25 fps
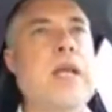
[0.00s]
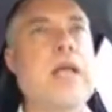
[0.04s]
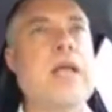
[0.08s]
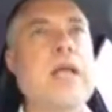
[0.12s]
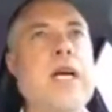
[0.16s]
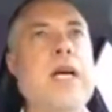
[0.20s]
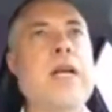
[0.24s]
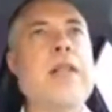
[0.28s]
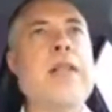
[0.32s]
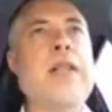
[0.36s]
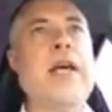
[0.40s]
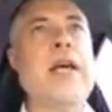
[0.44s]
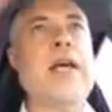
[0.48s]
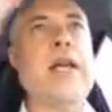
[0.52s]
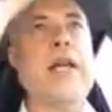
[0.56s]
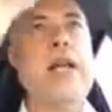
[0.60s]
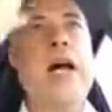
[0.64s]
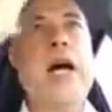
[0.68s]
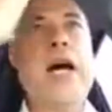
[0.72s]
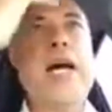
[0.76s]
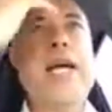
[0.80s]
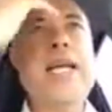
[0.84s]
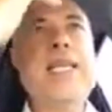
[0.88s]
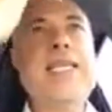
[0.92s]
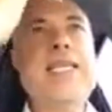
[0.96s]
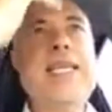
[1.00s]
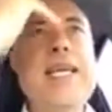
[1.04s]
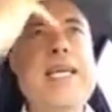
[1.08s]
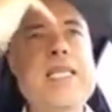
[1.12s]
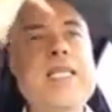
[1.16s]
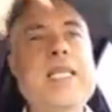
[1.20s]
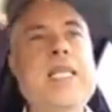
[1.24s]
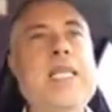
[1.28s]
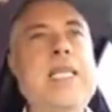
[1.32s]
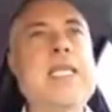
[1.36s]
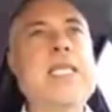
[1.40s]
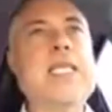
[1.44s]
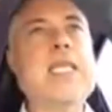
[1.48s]
Got that high
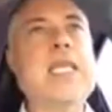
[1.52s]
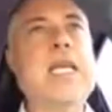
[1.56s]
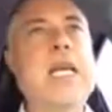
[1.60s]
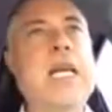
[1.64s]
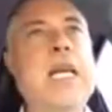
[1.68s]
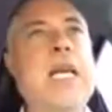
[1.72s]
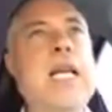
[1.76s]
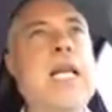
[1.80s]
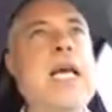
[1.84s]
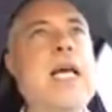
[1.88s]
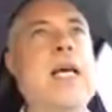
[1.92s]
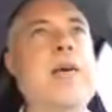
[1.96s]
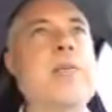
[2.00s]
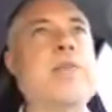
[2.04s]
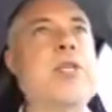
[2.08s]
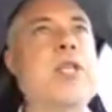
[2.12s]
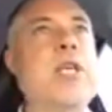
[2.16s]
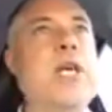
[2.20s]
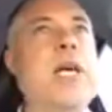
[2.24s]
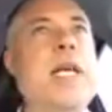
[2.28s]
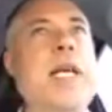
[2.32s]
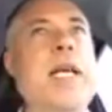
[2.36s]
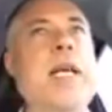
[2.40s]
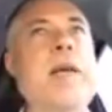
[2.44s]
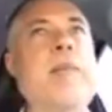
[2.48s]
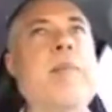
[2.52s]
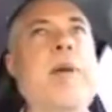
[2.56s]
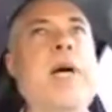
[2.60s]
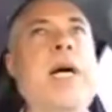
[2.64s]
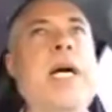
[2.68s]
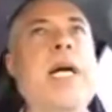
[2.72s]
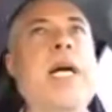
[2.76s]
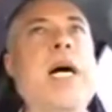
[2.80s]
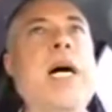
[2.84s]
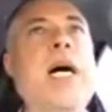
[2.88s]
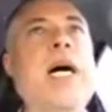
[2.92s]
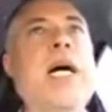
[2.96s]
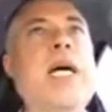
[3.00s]
intensity sun lamp shining in
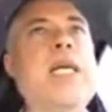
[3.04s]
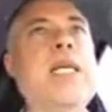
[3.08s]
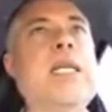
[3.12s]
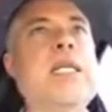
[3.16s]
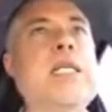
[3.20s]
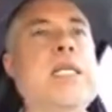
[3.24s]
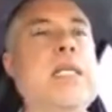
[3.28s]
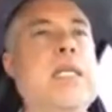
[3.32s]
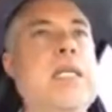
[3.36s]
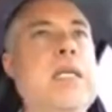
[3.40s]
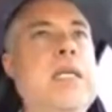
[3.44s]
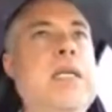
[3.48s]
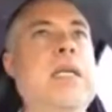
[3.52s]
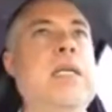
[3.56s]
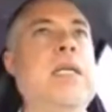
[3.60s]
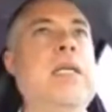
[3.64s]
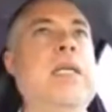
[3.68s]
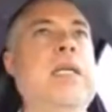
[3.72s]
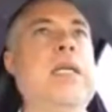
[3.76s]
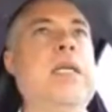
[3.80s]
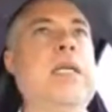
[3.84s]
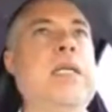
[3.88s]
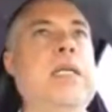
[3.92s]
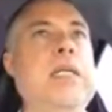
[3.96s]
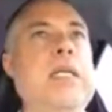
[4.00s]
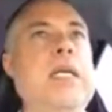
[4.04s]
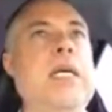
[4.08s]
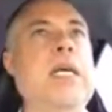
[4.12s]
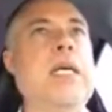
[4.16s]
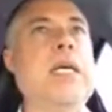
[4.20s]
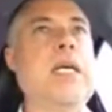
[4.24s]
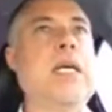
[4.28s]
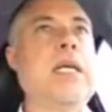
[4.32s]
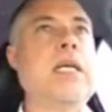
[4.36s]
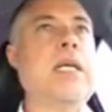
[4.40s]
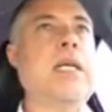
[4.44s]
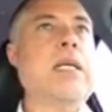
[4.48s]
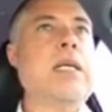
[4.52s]
my eyes. So
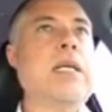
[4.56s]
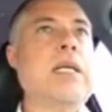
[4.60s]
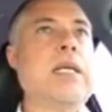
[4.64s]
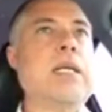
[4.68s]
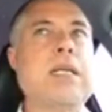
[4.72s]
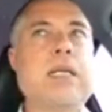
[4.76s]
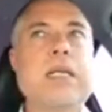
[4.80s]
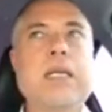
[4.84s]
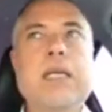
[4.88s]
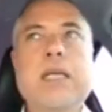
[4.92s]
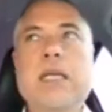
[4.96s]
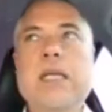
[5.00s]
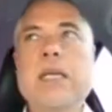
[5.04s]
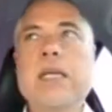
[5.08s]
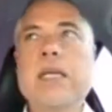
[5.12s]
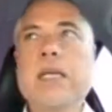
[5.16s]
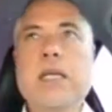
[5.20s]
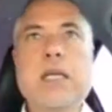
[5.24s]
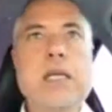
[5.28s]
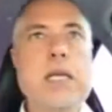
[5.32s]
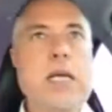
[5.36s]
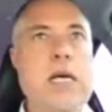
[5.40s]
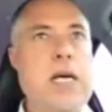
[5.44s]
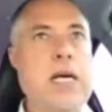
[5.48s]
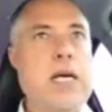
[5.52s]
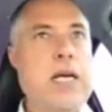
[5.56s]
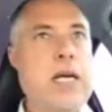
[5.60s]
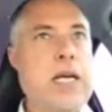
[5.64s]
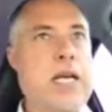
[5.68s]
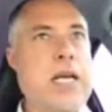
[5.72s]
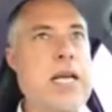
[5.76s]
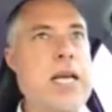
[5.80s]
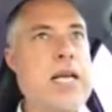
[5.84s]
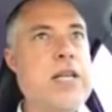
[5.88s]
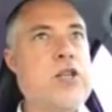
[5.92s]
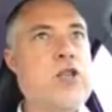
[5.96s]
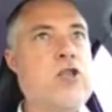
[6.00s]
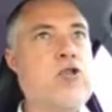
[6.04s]
I
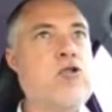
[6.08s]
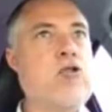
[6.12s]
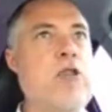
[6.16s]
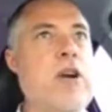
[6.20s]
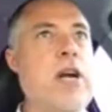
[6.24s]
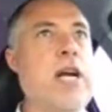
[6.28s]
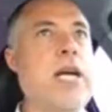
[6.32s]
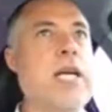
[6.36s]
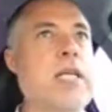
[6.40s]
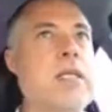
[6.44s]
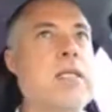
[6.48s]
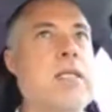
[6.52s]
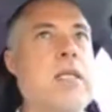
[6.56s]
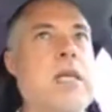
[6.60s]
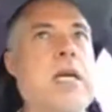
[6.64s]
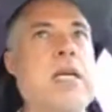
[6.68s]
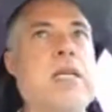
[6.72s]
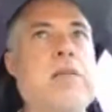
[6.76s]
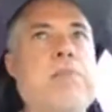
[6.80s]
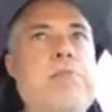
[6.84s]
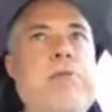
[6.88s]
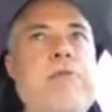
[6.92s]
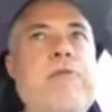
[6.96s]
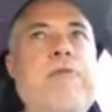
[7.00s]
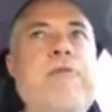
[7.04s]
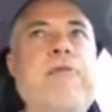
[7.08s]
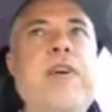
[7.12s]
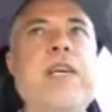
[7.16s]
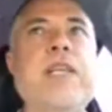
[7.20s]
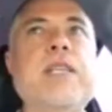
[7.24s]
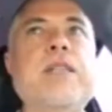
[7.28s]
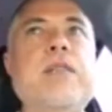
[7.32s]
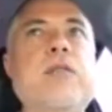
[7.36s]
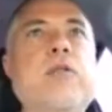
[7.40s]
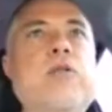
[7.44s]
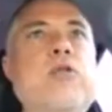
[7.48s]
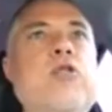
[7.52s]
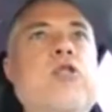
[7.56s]
get dressed, nice
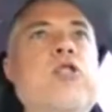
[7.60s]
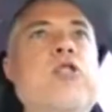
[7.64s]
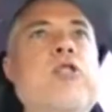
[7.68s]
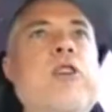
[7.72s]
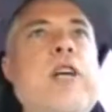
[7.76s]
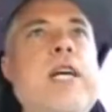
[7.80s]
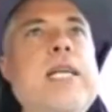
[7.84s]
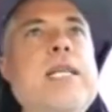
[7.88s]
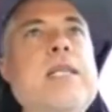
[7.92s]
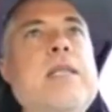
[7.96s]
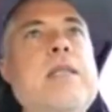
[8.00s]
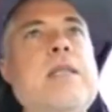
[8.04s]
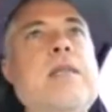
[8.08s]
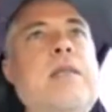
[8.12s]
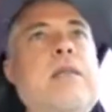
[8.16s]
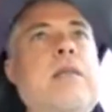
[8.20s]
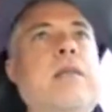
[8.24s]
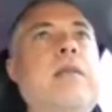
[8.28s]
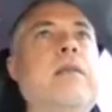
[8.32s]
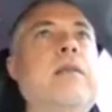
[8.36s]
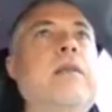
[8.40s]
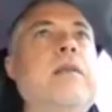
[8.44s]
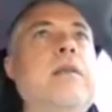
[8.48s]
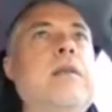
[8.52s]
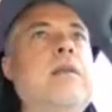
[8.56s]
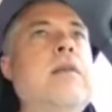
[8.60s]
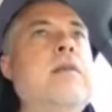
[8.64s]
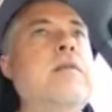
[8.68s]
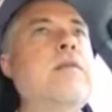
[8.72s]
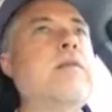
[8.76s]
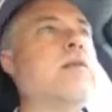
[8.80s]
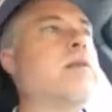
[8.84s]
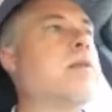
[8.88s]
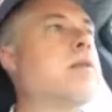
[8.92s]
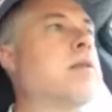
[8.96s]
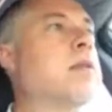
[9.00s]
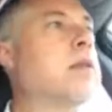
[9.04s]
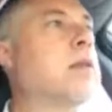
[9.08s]
professional dress
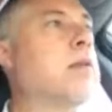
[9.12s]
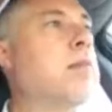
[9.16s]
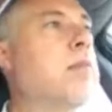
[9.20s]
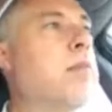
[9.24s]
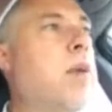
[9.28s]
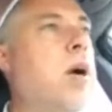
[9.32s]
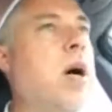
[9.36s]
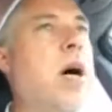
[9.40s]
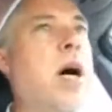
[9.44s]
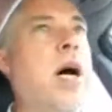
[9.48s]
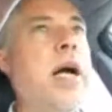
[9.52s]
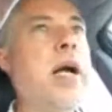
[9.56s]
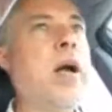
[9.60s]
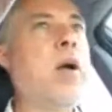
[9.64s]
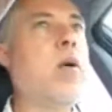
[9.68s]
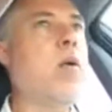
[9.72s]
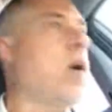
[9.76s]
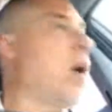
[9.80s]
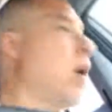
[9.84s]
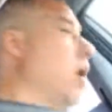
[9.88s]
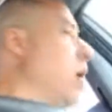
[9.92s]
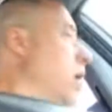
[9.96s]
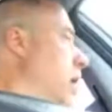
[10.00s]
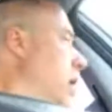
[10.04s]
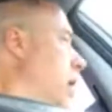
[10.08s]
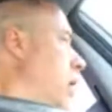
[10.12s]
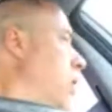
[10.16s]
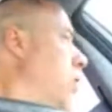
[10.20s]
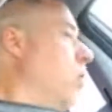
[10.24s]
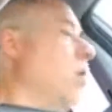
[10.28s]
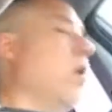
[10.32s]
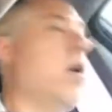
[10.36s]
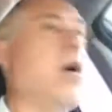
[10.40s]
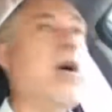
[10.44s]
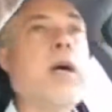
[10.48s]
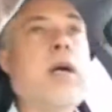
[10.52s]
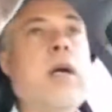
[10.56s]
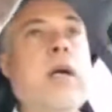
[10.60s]
for some high quality
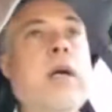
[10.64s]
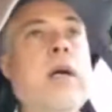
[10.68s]
work.